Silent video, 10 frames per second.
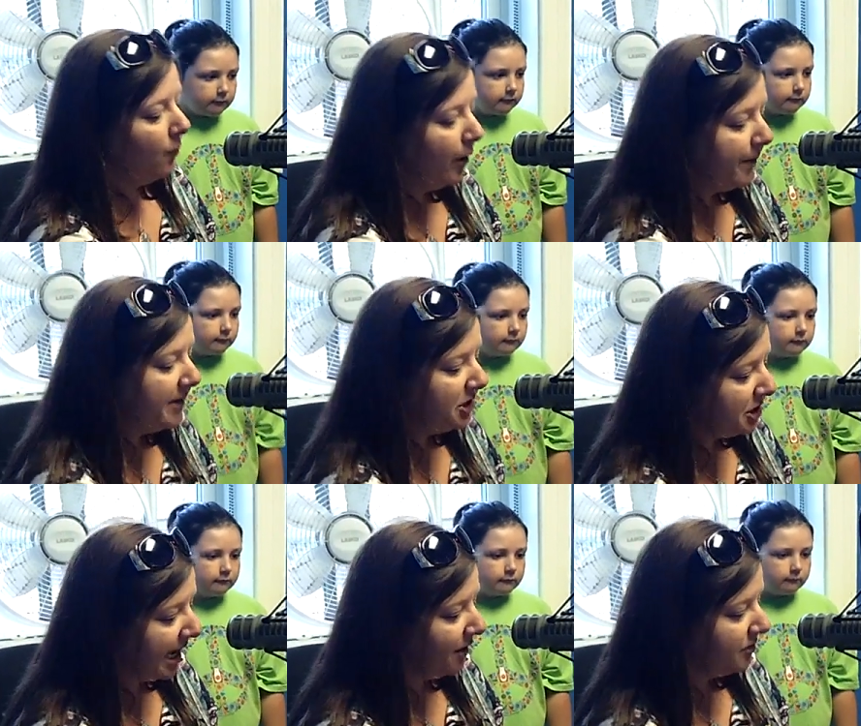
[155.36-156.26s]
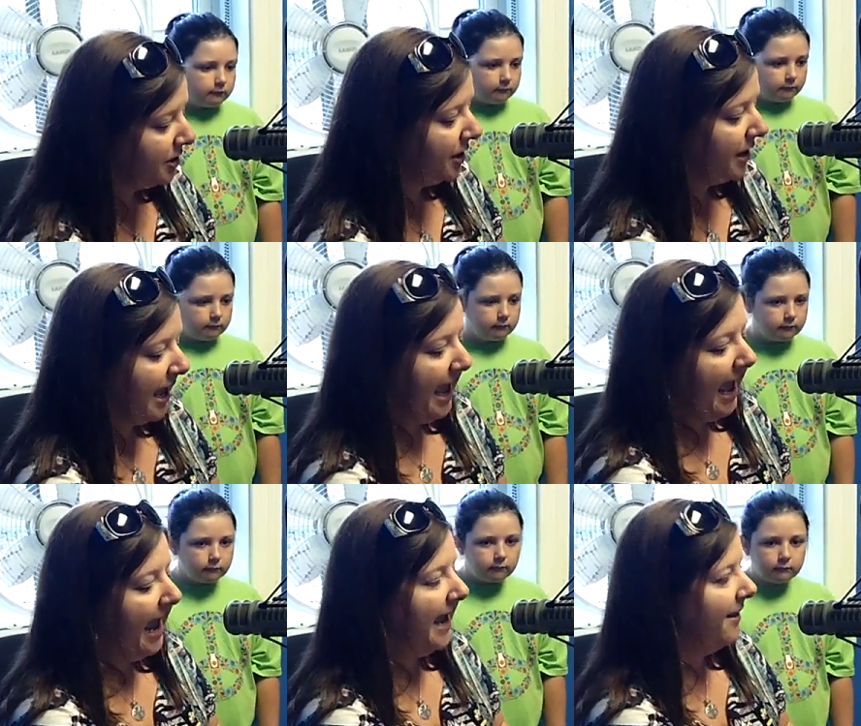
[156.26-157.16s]
Speaker 1: the Women's Shelter,
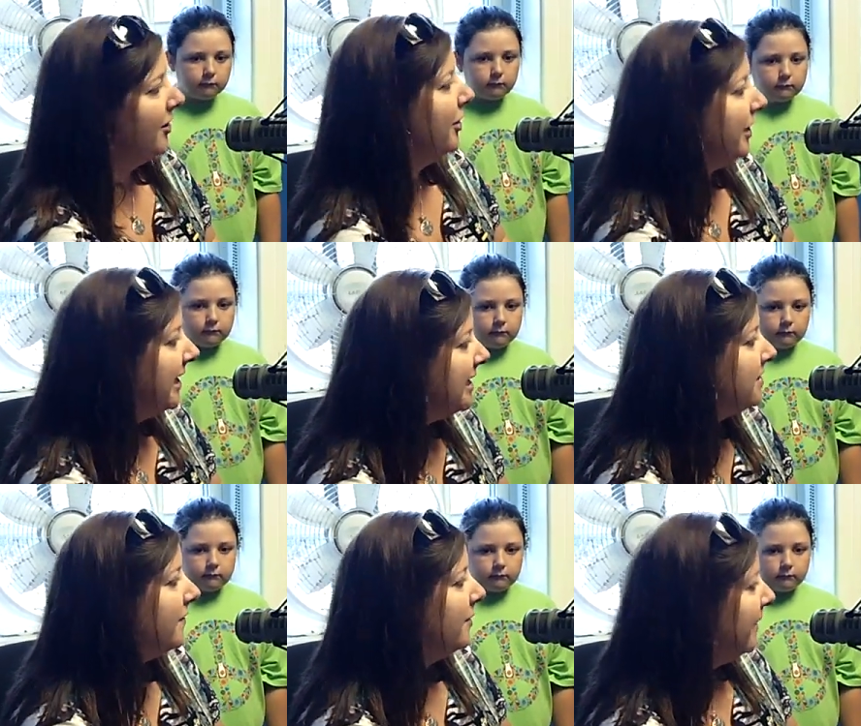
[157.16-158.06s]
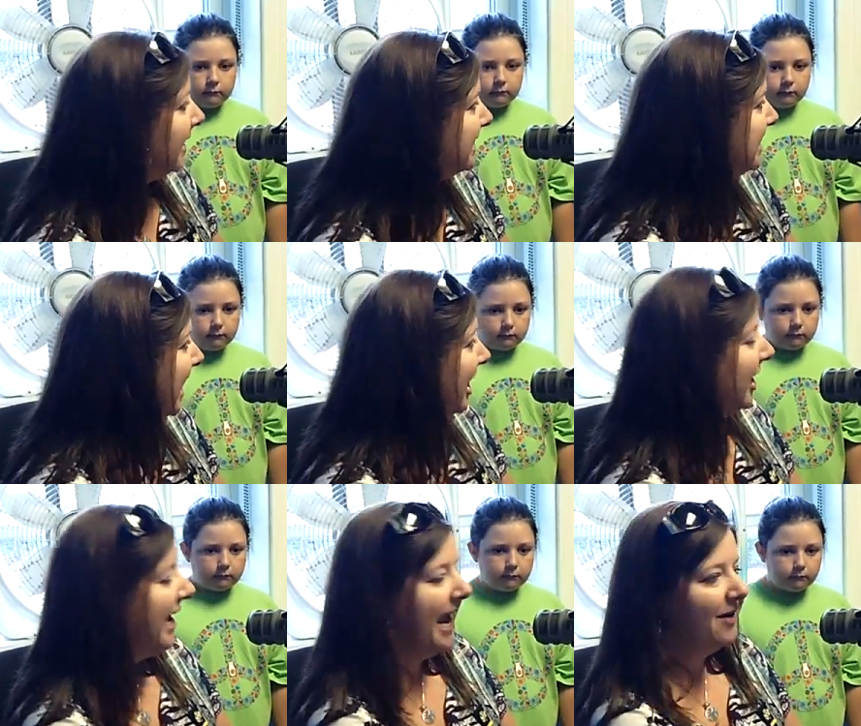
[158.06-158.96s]
and cookies for the
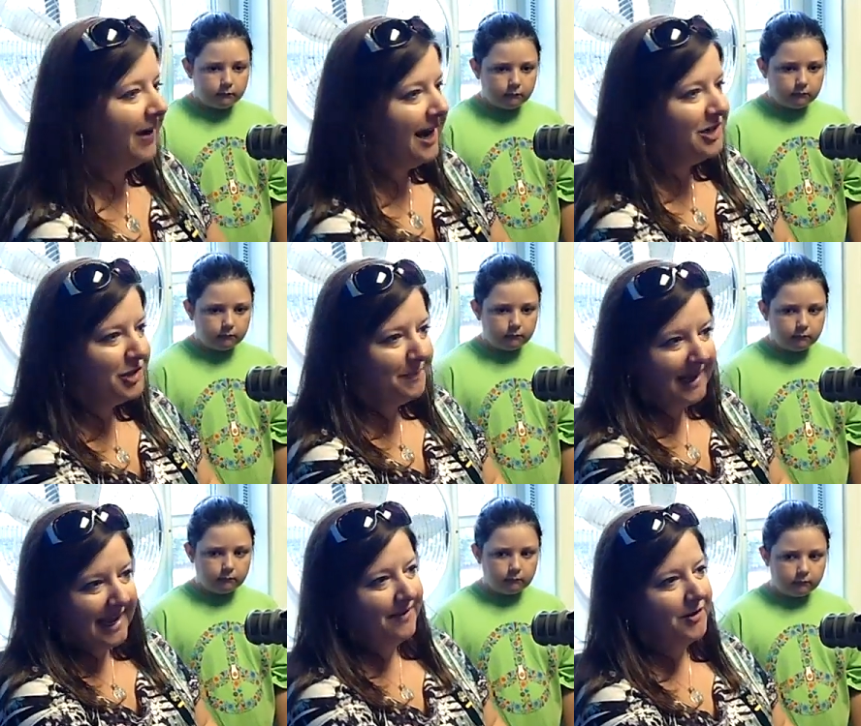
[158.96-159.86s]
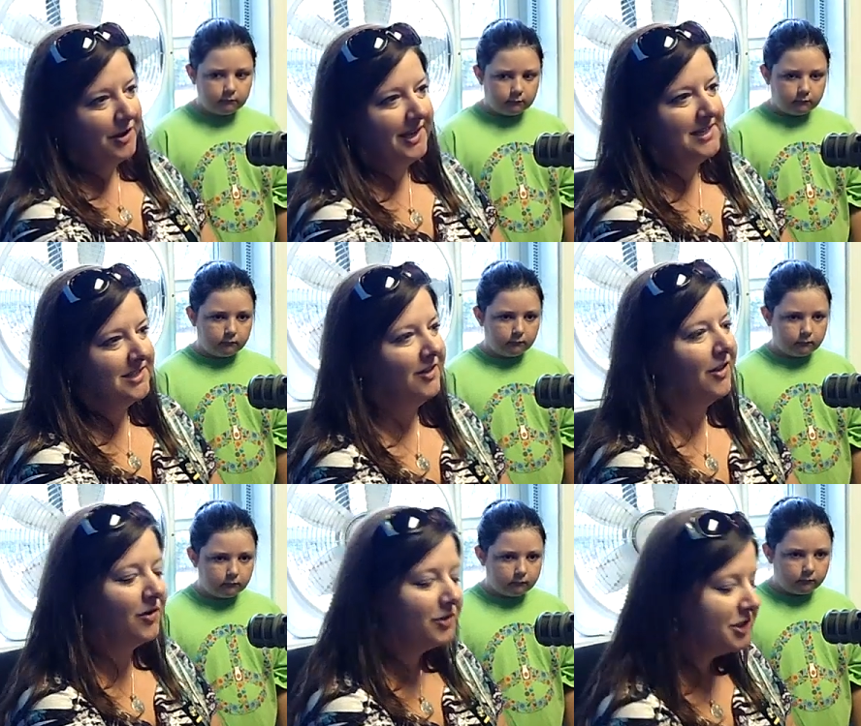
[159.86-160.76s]
military and we had a troop that gave cookies to
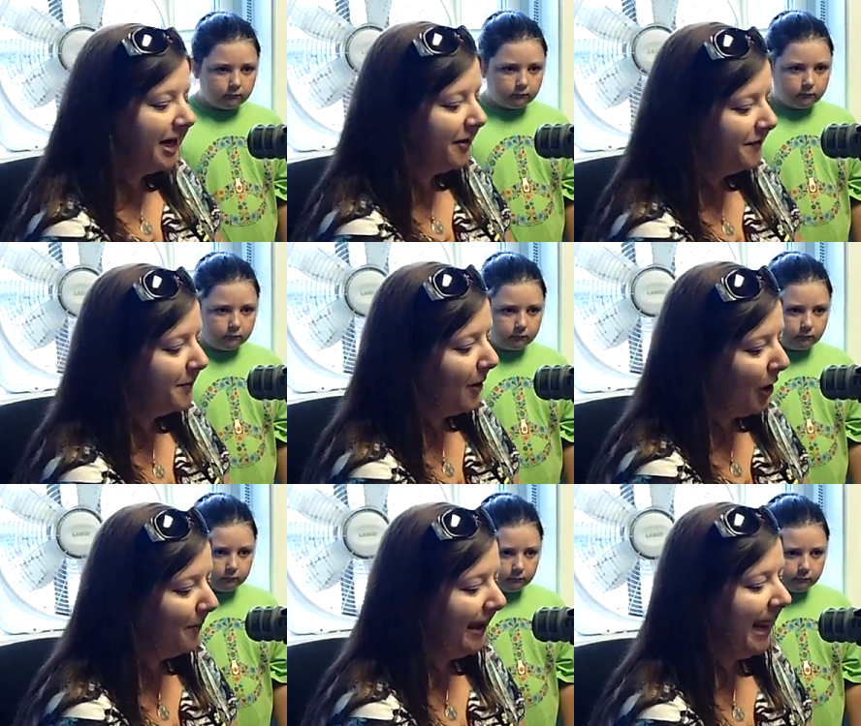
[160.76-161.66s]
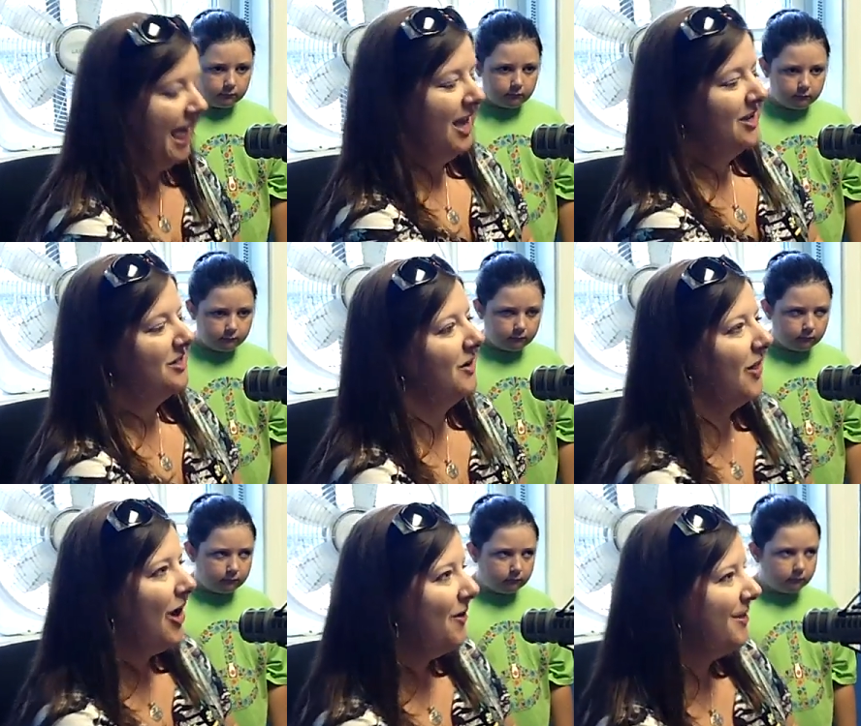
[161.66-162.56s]
the local sheriff department. So
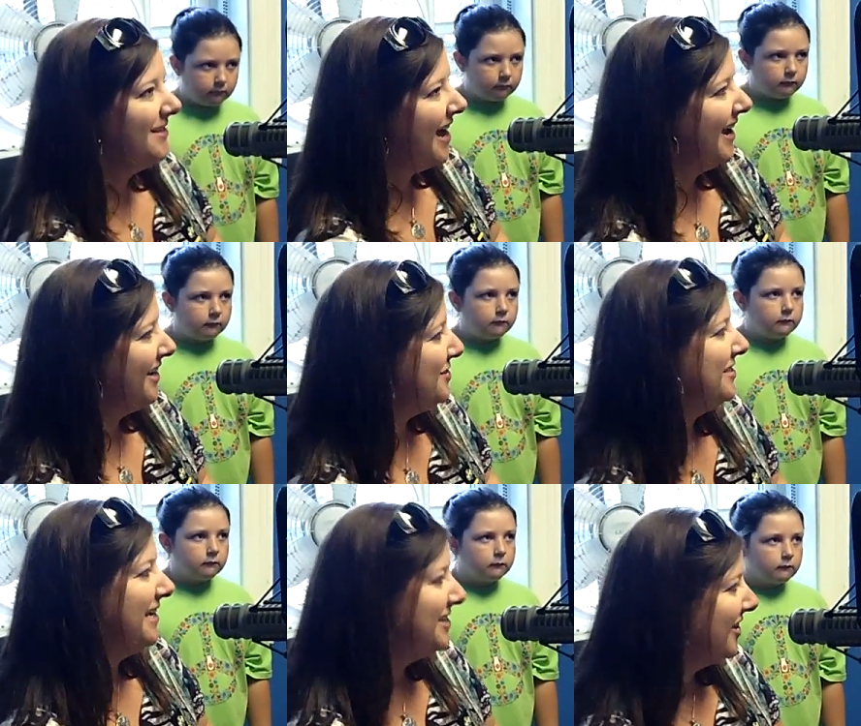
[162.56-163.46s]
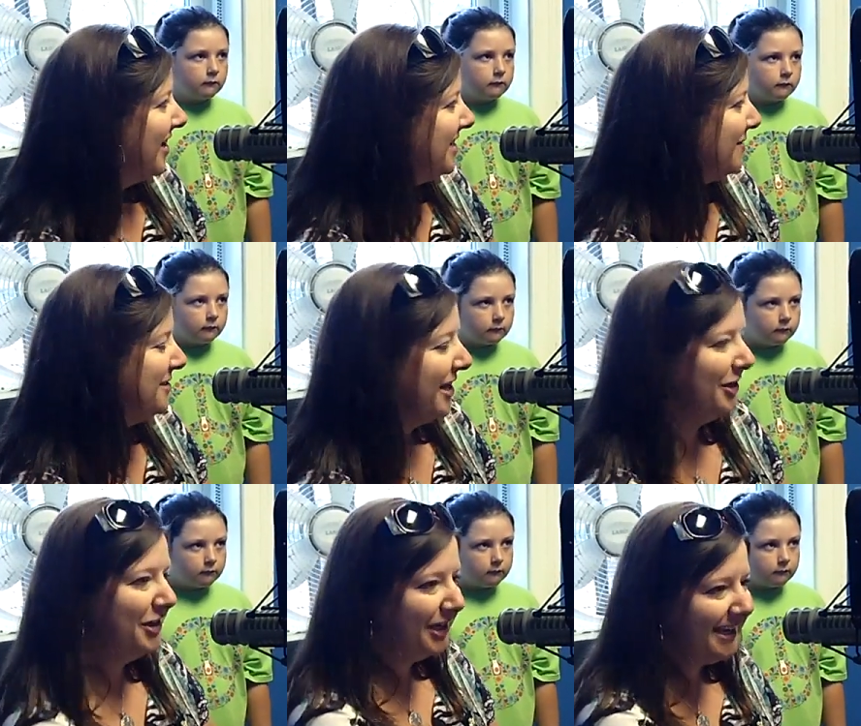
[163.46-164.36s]
along with not, you see us a lot of times
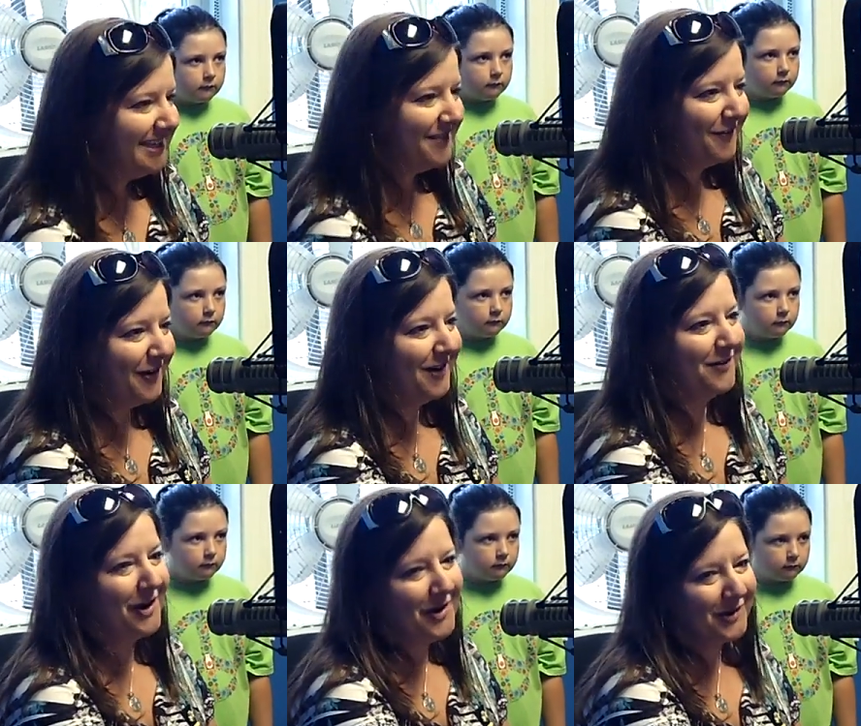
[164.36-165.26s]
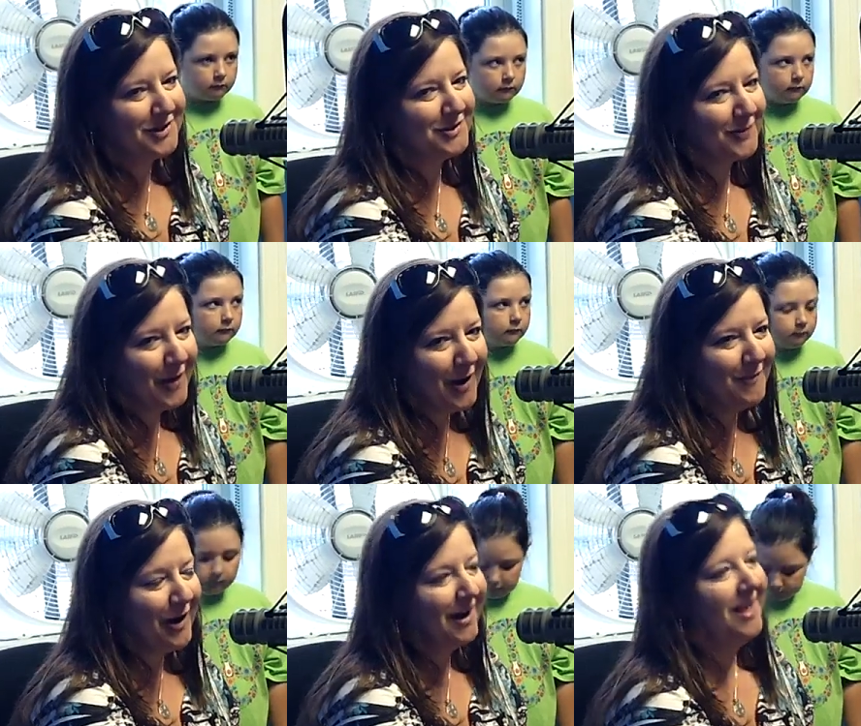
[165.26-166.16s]
selling cookies in front of Kroger's or
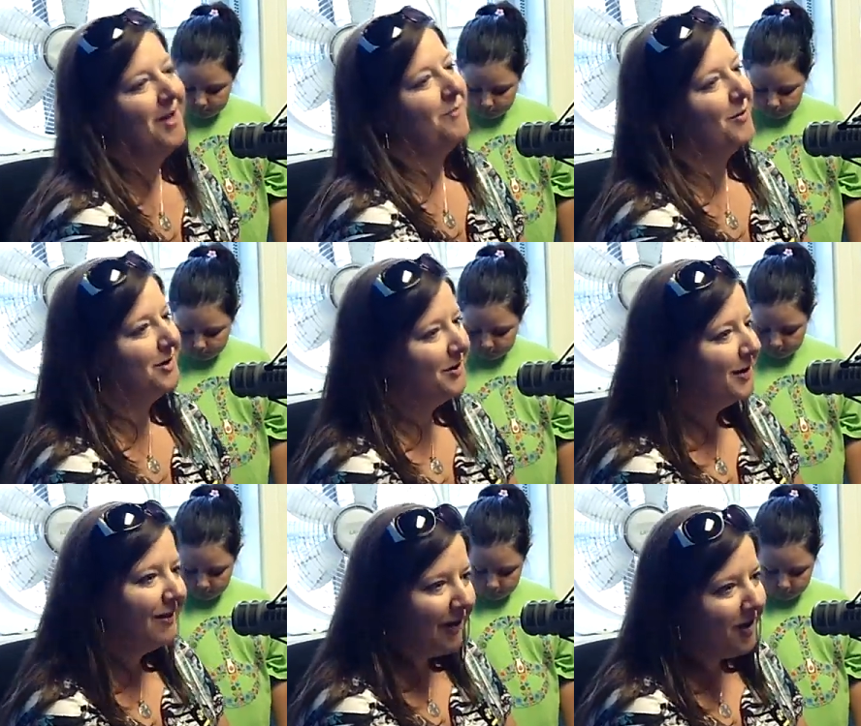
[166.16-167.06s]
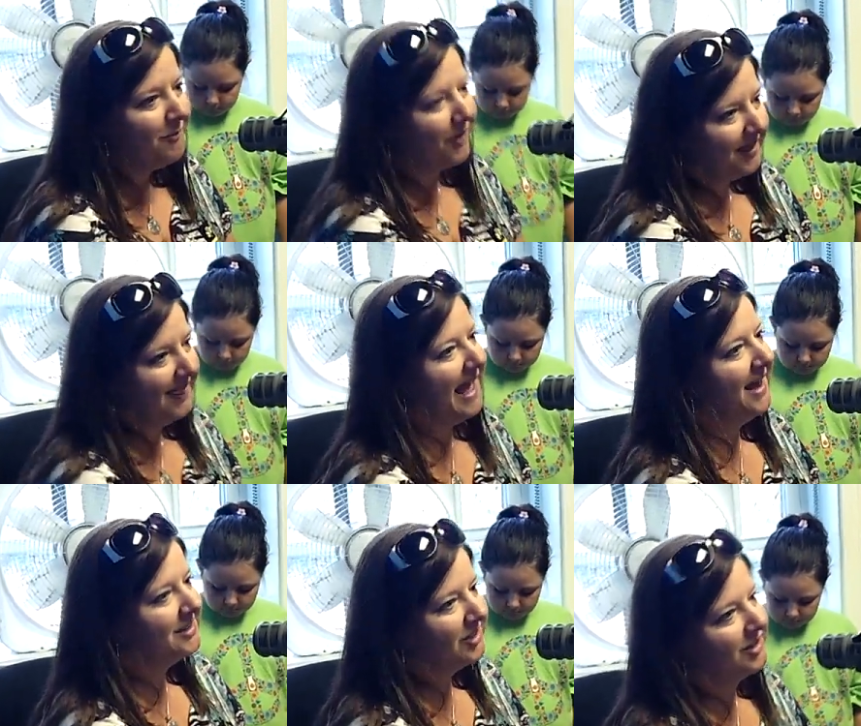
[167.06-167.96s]
Walmart, but we're doing a lot more than
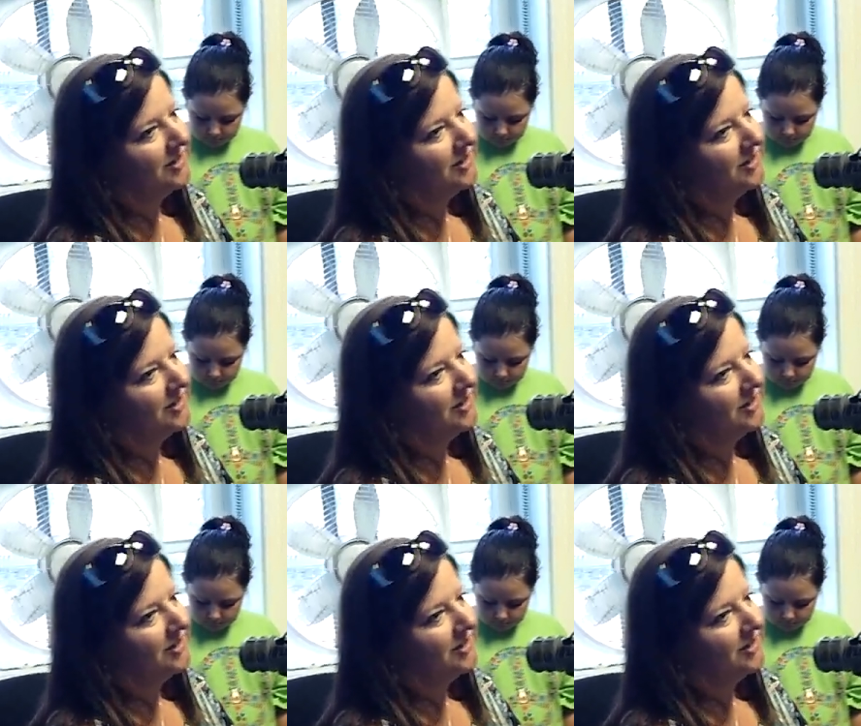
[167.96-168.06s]
that as